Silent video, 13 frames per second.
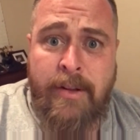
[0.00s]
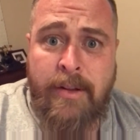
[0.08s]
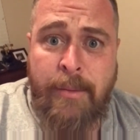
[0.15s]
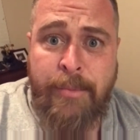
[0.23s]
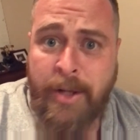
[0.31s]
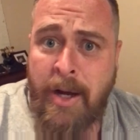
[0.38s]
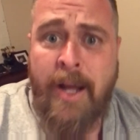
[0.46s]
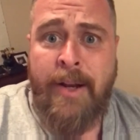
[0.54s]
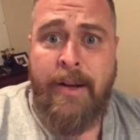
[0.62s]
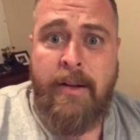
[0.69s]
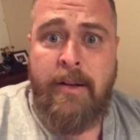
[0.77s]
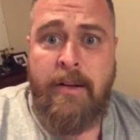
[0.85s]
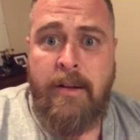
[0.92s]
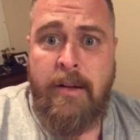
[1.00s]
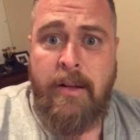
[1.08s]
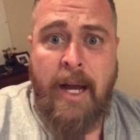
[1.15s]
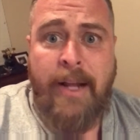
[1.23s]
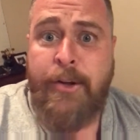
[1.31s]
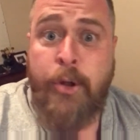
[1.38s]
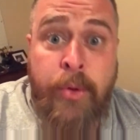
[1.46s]
I'm done.
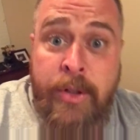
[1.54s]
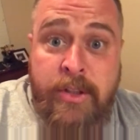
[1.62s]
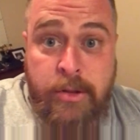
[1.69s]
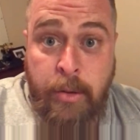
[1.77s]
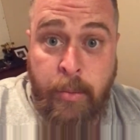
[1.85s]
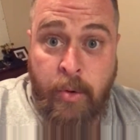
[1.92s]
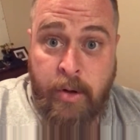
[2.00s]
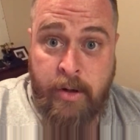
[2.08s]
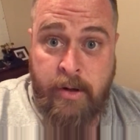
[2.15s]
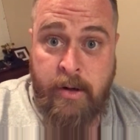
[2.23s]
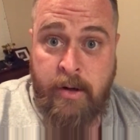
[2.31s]
I ain't doing this no more.